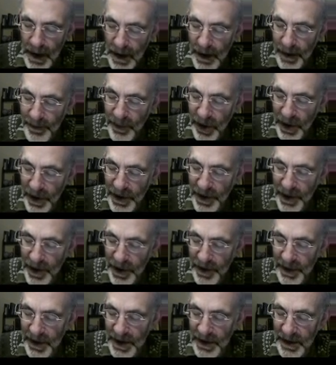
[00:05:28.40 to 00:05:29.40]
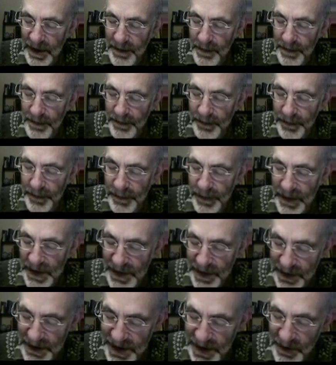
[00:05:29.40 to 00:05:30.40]
a polynomial,
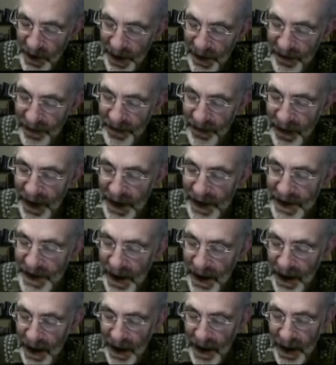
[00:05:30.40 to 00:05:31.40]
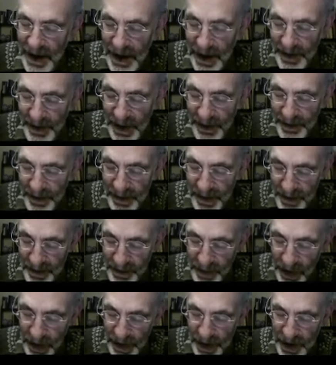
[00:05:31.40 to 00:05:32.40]
so we can find a
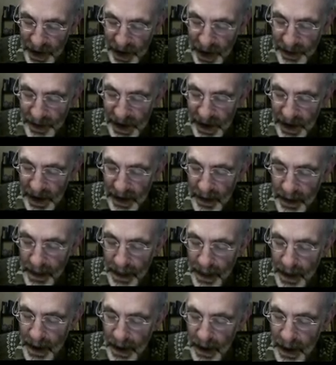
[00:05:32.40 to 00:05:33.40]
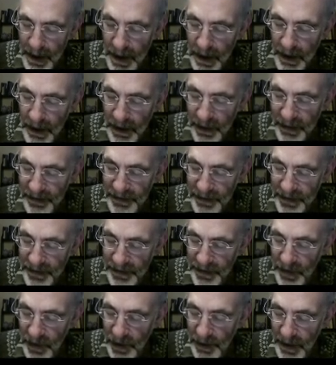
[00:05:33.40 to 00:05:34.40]
polynomial of the
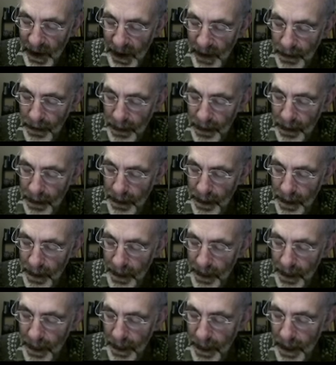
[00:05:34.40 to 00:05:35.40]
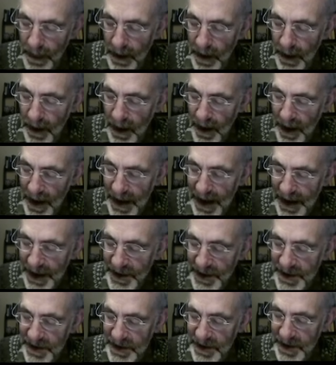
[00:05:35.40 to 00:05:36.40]
form
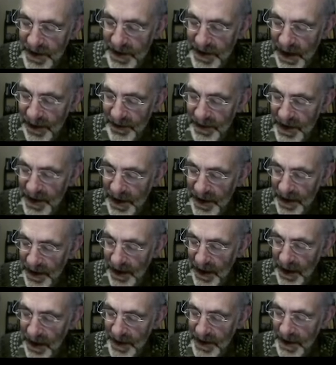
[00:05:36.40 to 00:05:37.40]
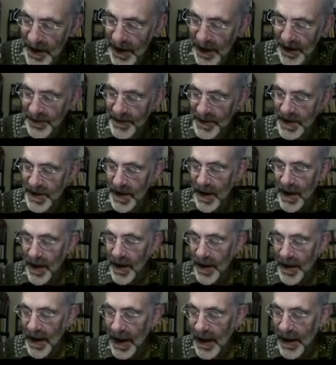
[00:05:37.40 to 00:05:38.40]
x to the something times
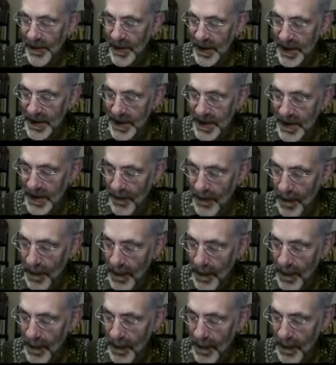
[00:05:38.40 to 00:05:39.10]
an element